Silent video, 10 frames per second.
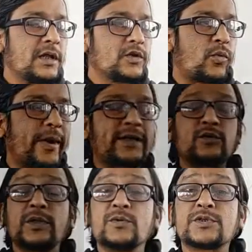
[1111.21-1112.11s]
So
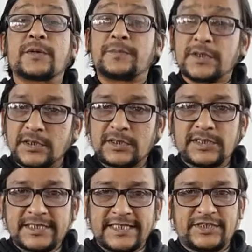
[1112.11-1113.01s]
what to use of the
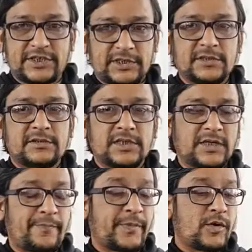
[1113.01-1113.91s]

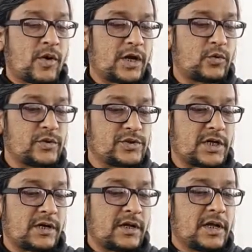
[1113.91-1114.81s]
the, what to use
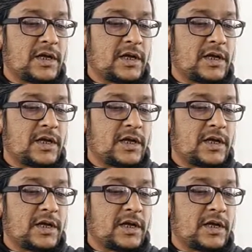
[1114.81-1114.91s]
the.